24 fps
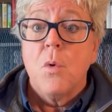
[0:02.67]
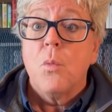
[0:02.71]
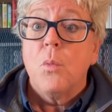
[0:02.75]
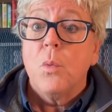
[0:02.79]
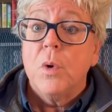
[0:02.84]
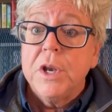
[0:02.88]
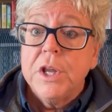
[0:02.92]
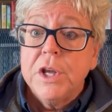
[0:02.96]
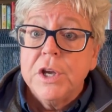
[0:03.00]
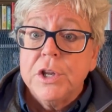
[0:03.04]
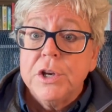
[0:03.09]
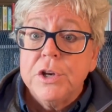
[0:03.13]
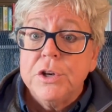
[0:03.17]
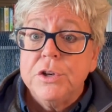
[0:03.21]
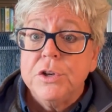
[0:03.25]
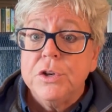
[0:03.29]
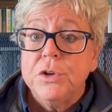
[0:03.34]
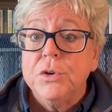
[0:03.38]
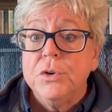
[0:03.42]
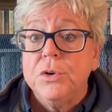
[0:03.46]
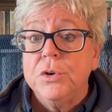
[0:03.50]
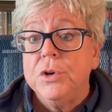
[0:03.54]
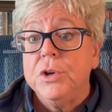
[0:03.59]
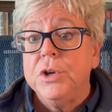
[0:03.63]
What are you going to
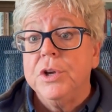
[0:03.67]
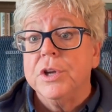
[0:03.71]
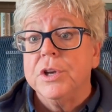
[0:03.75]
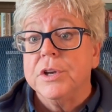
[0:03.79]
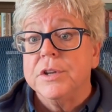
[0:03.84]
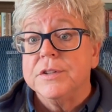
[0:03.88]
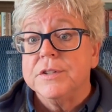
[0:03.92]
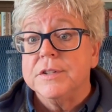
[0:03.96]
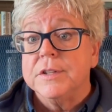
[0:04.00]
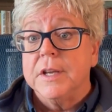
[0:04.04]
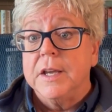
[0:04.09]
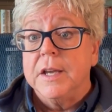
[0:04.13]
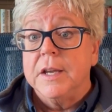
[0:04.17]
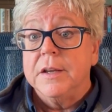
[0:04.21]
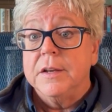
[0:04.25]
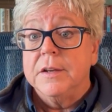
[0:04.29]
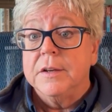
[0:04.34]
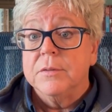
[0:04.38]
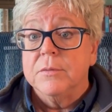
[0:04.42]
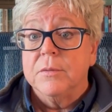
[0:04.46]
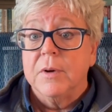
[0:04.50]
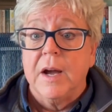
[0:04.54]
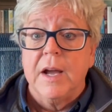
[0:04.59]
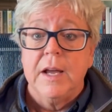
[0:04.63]
do? Who are you going to see,
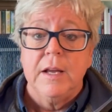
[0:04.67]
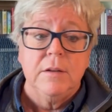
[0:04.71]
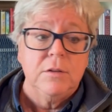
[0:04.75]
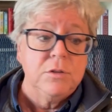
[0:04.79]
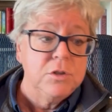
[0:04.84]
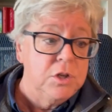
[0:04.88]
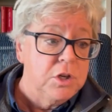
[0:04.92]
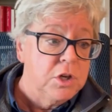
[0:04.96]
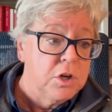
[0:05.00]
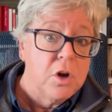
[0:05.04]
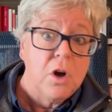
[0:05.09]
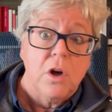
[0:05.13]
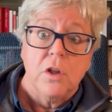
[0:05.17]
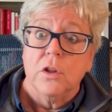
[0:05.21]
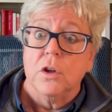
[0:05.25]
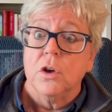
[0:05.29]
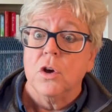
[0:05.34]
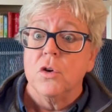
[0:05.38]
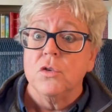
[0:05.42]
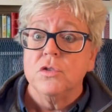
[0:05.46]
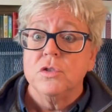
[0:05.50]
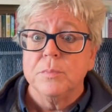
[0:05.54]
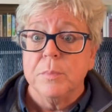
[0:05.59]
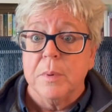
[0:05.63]
right? Do you call the
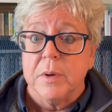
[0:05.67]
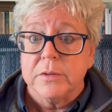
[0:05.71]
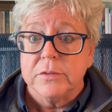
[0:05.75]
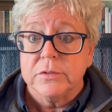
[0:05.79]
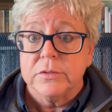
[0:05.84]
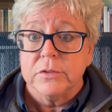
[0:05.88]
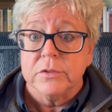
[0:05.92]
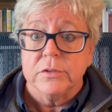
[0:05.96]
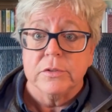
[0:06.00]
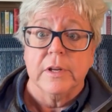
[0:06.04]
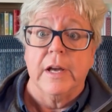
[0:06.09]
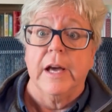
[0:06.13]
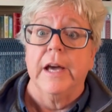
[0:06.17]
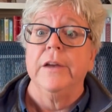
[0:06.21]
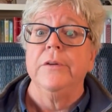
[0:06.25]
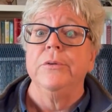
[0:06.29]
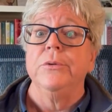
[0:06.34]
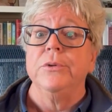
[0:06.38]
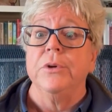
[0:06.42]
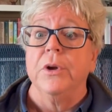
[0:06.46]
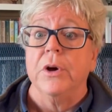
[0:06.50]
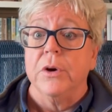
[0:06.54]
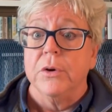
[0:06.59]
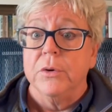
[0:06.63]
Ghostbusters? I
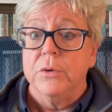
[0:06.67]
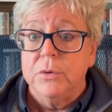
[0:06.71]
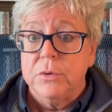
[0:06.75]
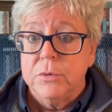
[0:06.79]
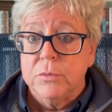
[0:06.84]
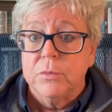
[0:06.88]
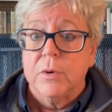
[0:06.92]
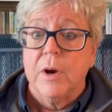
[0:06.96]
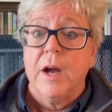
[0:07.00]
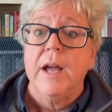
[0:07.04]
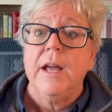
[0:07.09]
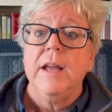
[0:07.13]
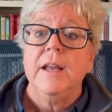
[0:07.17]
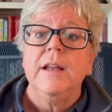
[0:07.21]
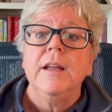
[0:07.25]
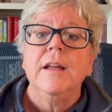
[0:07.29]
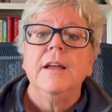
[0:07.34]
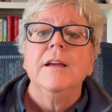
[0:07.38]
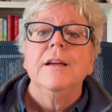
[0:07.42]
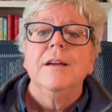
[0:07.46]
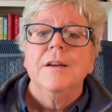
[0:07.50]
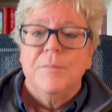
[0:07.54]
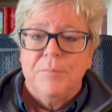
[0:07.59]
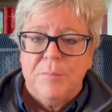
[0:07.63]
don't know, right?
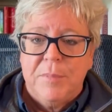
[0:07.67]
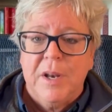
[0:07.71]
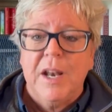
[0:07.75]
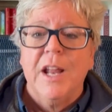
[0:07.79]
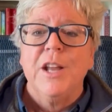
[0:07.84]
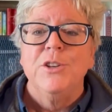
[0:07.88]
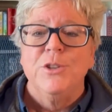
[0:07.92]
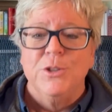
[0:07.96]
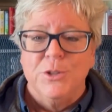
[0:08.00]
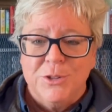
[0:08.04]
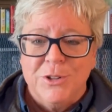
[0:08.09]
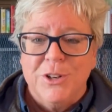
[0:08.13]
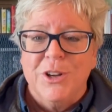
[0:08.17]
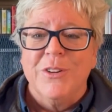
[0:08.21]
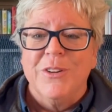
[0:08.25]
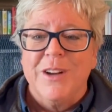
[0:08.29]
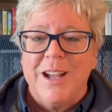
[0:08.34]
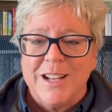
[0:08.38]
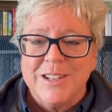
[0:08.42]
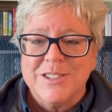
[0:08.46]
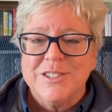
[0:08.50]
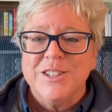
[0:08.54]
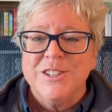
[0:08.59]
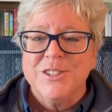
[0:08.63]
But I do know,
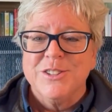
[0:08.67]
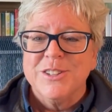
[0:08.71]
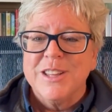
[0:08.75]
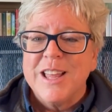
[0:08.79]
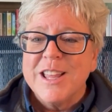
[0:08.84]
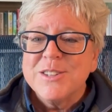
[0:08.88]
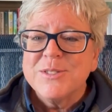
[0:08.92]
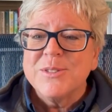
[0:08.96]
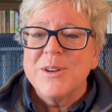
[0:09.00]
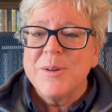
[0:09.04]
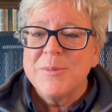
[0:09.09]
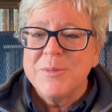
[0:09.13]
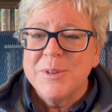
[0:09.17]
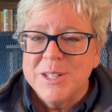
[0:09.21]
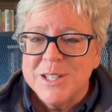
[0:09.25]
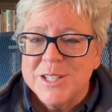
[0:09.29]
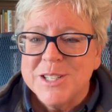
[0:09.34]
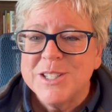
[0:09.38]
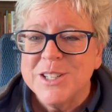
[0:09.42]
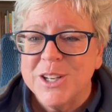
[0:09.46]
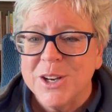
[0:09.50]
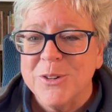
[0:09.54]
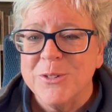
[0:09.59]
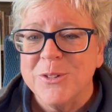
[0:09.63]
actually. So that's why I'm going to
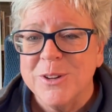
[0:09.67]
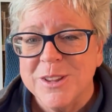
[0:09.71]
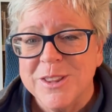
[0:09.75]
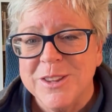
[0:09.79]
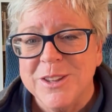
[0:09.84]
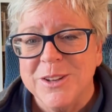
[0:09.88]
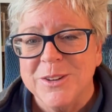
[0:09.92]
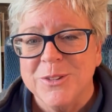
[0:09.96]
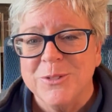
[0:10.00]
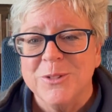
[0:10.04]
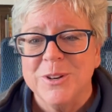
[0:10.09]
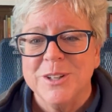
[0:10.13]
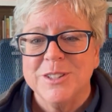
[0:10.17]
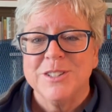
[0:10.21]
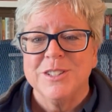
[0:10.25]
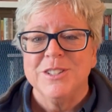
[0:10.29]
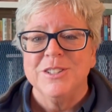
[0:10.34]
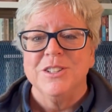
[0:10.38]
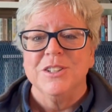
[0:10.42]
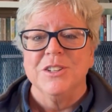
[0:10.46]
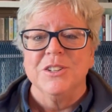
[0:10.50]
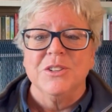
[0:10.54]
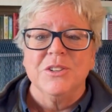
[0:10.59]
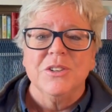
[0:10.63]
share with you what
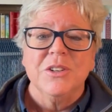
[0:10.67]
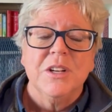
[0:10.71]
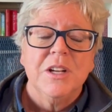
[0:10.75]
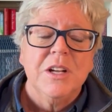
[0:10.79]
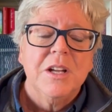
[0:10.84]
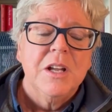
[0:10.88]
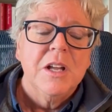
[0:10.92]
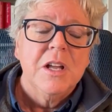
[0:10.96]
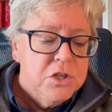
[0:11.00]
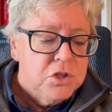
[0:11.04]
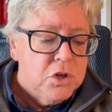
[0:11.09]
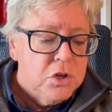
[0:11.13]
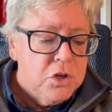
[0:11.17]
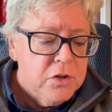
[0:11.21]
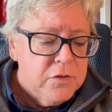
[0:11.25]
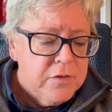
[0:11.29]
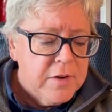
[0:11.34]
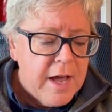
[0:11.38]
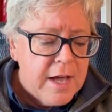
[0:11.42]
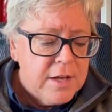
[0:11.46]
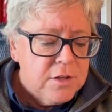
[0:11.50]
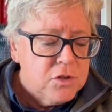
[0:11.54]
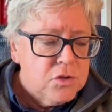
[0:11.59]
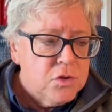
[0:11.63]
to do. So you've
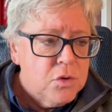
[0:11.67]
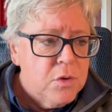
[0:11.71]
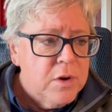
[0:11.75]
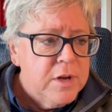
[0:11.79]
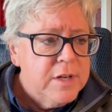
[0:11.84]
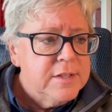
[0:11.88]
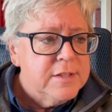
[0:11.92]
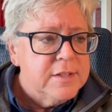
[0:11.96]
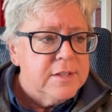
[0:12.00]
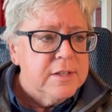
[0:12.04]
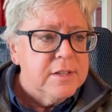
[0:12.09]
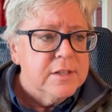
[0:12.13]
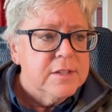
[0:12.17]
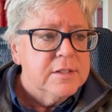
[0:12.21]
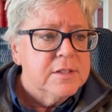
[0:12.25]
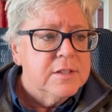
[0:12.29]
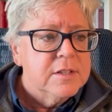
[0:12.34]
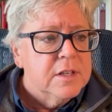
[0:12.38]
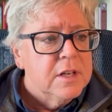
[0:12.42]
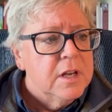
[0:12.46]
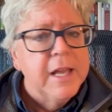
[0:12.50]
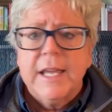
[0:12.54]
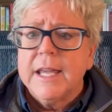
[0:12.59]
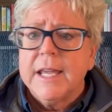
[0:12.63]
got
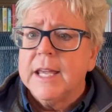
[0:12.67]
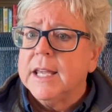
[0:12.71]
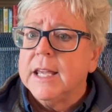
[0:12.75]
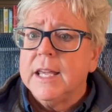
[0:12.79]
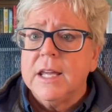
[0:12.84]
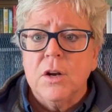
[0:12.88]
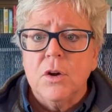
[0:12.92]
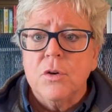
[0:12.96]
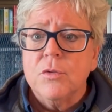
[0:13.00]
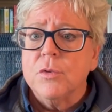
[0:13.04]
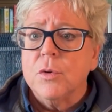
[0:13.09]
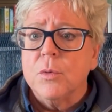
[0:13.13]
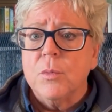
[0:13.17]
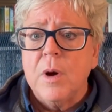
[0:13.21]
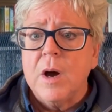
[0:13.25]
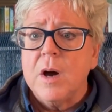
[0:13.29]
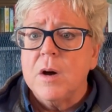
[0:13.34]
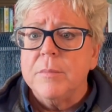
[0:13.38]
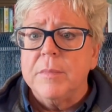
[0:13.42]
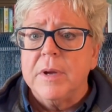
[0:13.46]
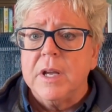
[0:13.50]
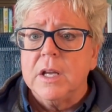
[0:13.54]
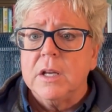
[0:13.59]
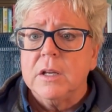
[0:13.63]
choices. It can get
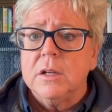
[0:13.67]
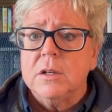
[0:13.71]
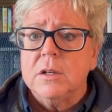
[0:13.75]
overwhelming.